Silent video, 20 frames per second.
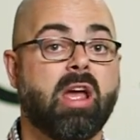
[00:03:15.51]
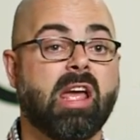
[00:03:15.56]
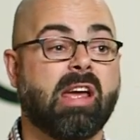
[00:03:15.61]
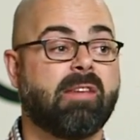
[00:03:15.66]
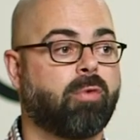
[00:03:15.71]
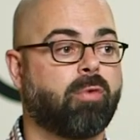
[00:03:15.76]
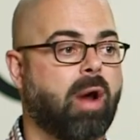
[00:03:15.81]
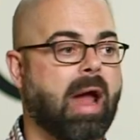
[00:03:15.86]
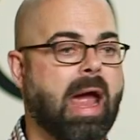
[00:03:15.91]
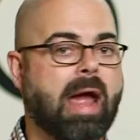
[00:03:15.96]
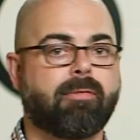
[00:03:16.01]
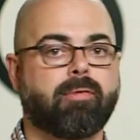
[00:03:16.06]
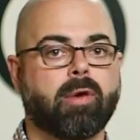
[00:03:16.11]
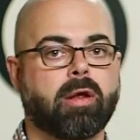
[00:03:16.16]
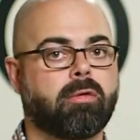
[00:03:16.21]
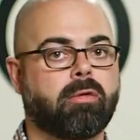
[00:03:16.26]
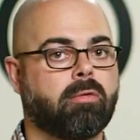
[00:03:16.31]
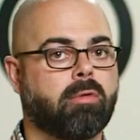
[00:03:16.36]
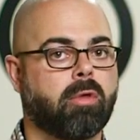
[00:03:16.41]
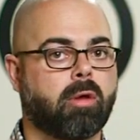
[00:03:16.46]
If we're halfway
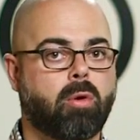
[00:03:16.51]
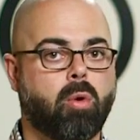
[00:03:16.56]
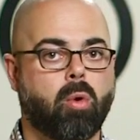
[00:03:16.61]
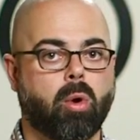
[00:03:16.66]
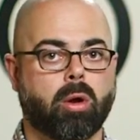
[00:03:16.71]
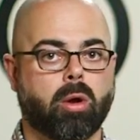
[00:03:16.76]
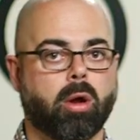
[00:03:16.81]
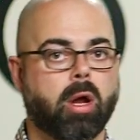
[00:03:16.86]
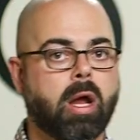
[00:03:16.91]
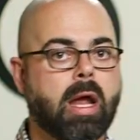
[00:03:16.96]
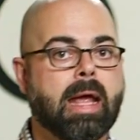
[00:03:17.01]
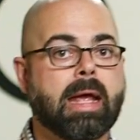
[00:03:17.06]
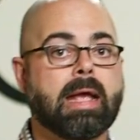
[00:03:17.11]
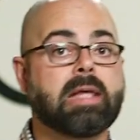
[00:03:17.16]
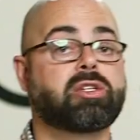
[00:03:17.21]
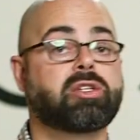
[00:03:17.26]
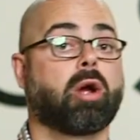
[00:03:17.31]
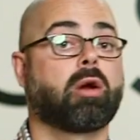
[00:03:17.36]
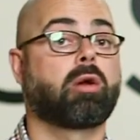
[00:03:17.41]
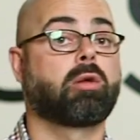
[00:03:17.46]
through the quarter,
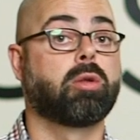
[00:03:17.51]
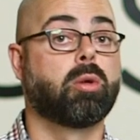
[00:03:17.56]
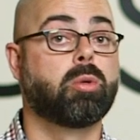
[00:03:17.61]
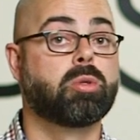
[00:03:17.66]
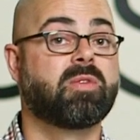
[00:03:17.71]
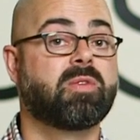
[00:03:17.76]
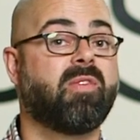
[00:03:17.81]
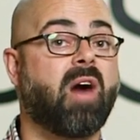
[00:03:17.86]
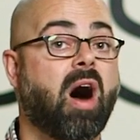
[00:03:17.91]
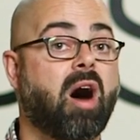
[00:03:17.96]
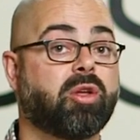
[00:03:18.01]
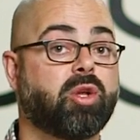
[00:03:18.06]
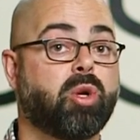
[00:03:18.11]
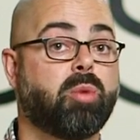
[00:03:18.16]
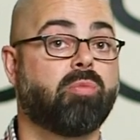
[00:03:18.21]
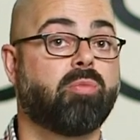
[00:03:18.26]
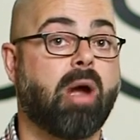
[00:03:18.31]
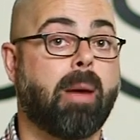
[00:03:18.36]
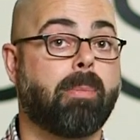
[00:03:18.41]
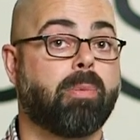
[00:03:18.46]
is our closed
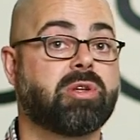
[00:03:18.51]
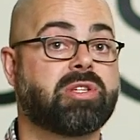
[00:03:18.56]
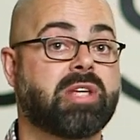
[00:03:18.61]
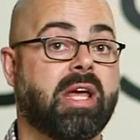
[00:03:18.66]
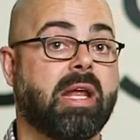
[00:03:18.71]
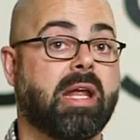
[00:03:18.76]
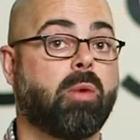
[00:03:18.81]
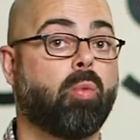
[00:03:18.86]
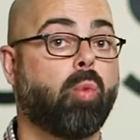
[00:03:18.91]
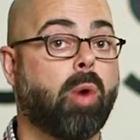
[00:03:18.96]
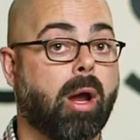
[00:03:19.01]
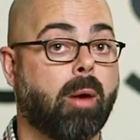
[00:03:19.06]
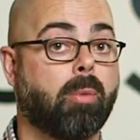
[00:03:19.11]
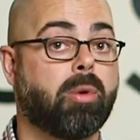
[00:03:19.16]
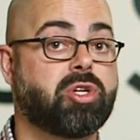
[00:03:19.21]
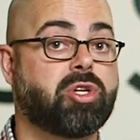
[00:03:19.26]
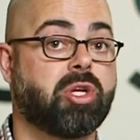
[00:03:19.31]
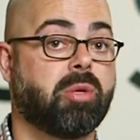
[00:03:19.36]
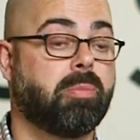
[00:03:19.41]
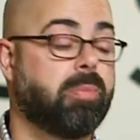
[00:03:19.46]
volume representing where
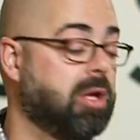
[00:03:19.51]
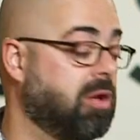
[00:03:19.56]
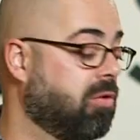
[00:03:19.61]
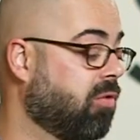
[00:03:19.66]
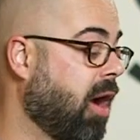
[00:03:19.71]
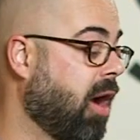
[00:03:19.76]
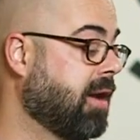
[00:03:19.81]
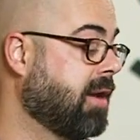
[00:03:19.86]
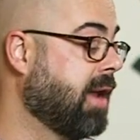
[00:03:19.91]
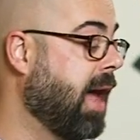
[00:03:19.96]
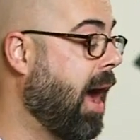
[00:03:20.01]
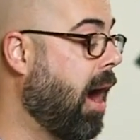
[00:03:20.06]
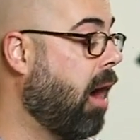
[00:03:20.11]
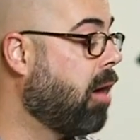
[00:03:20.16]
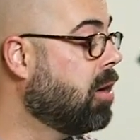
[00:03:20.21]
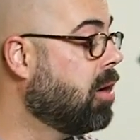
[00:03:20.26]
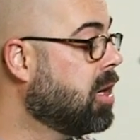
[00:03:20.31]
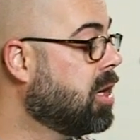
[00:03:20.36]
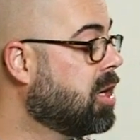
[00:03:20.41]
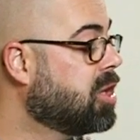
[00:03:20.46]
we should be right
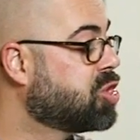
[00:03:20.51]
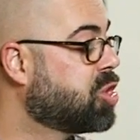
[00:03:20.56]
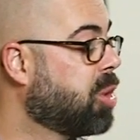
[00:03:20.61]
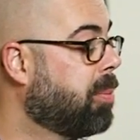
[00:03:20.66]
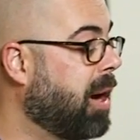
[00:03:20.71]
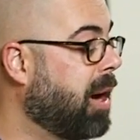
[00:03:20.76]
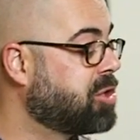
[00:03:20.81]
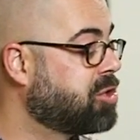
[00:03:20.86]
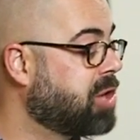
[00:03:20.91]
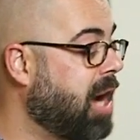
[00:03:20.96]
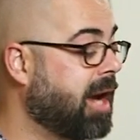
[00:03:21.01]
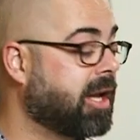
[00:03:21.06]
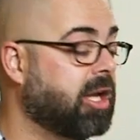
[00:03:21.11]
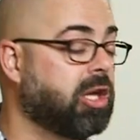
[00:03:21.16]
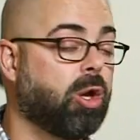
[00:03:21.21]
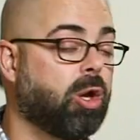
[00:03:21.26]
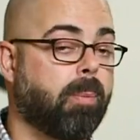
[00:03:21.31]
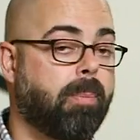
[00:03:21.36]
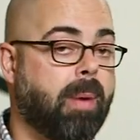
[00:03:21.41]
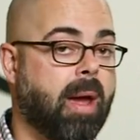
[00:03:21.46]
now? So by
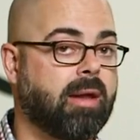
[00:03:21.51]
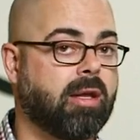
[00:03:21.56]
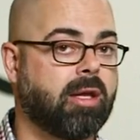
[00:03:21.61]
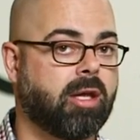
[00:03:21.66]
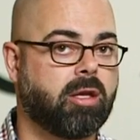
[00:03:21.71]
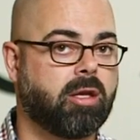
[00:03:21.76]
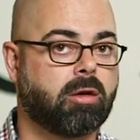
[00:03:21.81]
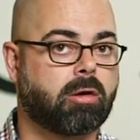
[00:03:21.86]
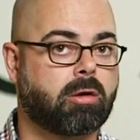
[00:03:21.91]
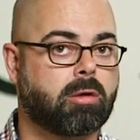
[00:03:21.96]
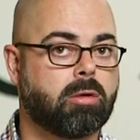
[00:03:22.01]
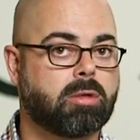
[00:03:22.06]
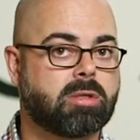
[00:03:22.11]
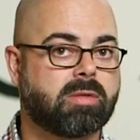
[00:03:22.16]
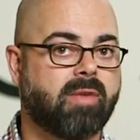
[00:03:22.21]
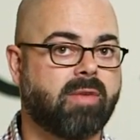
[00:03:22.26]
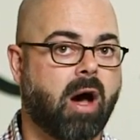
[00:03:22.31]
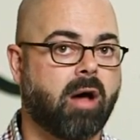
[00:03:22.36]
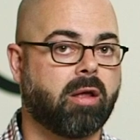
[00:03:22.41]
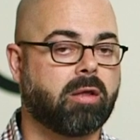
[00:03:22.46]
tracking your pending and your
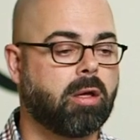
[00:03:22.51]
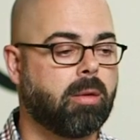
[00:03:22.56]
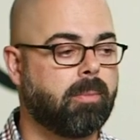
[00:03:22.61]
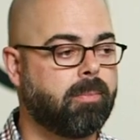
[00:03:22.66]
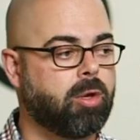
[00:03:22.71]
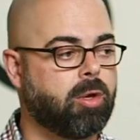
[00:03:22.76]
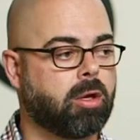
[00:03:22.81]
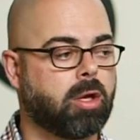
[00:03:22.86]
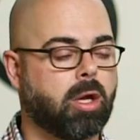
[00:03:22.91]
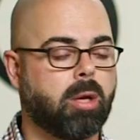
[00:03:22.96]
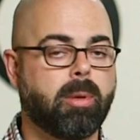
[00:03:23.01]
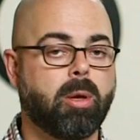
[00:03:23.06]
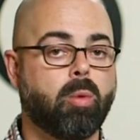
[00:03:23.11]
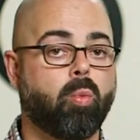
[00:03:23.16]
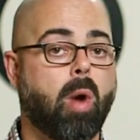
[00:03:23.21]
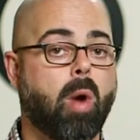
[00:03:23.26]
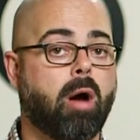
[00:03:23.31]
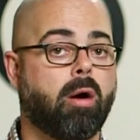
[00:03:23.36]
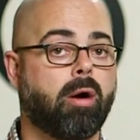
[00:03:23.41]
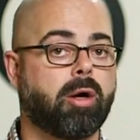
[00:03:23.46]
closed volume, you're going to be
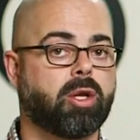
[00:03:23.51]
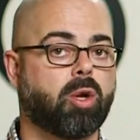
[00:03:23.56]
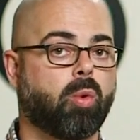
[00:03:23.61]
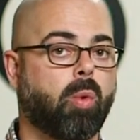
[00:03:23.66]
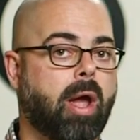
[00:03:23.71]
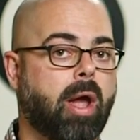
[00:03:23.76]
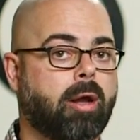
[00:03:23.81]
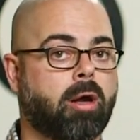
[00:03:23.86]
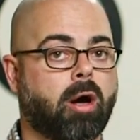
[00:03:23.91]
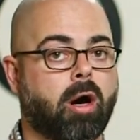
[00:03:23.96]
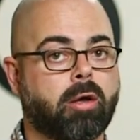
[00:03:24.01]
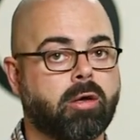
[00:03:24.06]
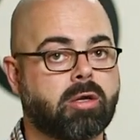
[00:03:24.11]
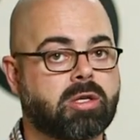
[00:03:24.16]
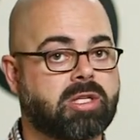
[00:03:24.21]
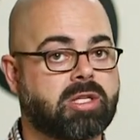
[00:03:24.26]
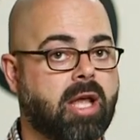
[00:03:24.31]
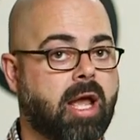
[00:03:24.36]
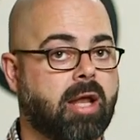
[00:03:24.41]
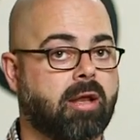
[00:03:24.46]
well on your way to
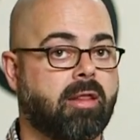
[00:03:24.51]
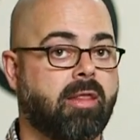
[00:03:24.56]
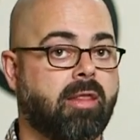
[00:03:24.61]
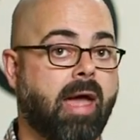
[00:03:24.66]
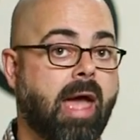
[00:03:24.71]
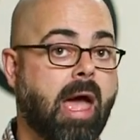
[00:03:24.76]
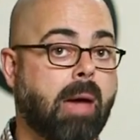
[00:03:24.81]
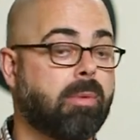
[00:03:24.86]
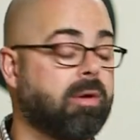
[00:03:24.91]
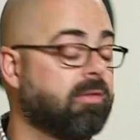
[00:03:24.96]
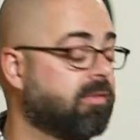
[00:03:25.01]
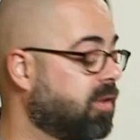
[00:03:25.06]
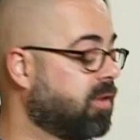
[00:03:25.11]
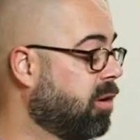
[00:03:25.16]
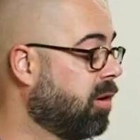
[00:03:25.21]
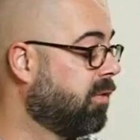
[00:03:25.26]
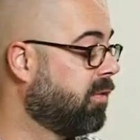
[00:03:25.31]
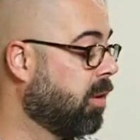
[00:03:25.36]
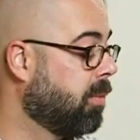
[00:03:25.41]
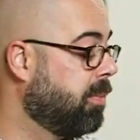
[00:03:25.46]
understanding the ebb and
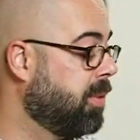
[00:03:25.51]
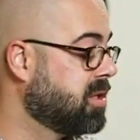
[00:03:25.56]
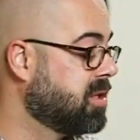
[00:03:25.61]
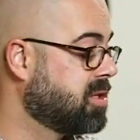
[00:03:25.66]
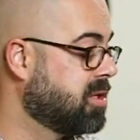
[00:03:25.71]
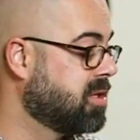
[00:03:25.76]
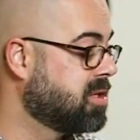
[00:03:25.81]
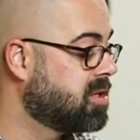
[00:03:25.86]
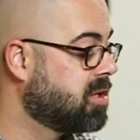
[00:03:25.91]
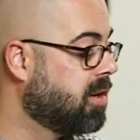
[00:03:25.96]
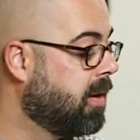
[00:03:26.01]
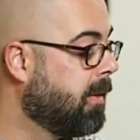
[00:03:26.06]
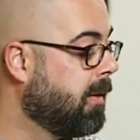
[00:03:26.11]
flow of your business.